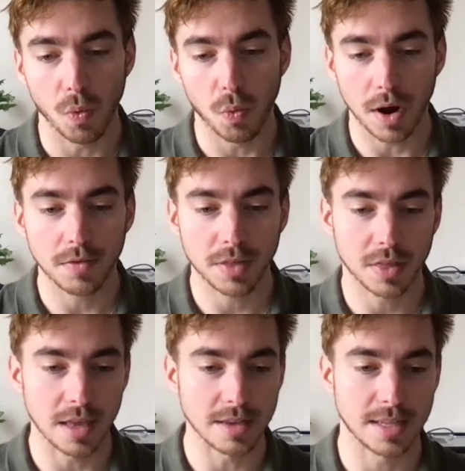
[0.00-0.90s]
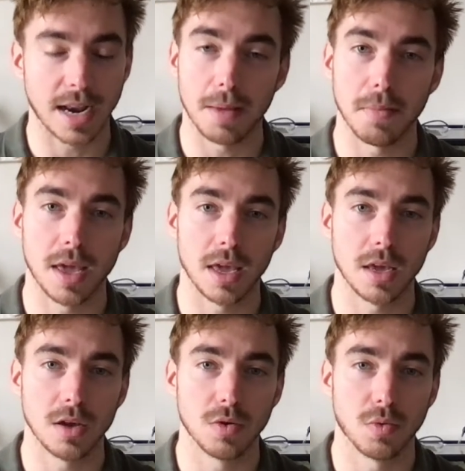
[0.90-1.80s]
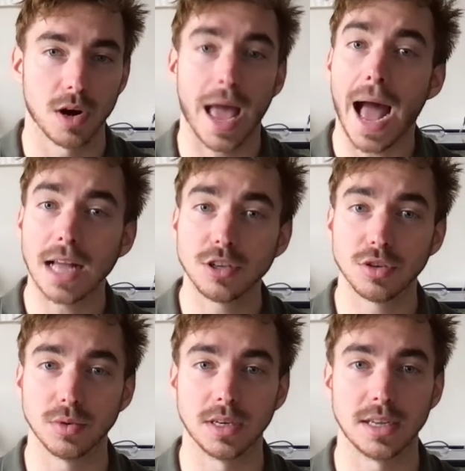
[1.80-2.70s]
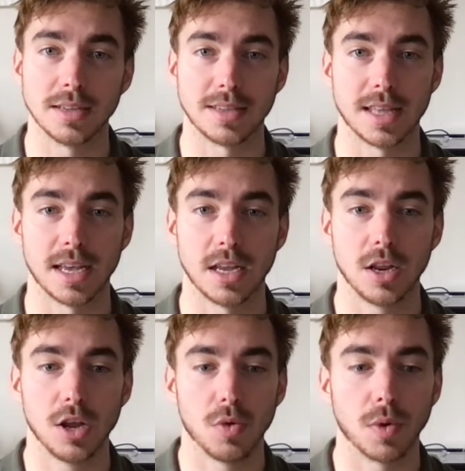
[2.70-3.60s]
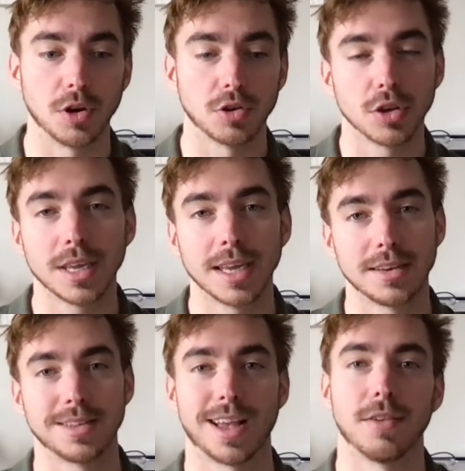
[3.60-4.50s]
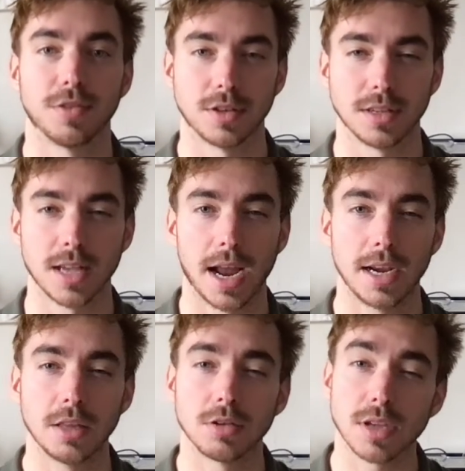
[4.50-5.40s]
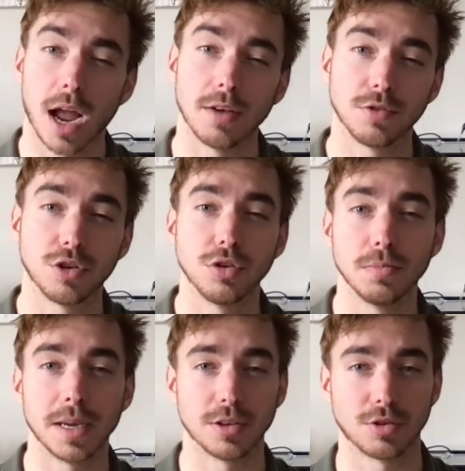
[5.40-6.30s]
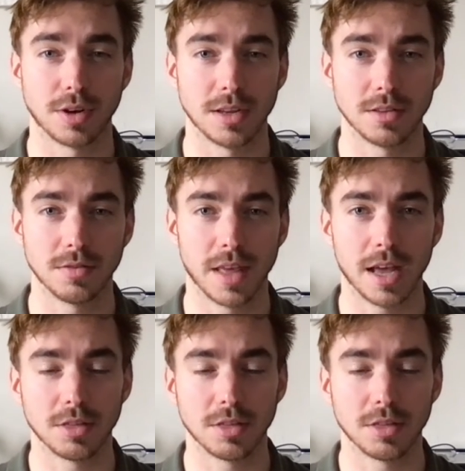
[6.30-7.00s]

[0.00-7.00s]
One of the things that I may want to add to it is that when you're looking at design for society, there's kind of two big strands of that.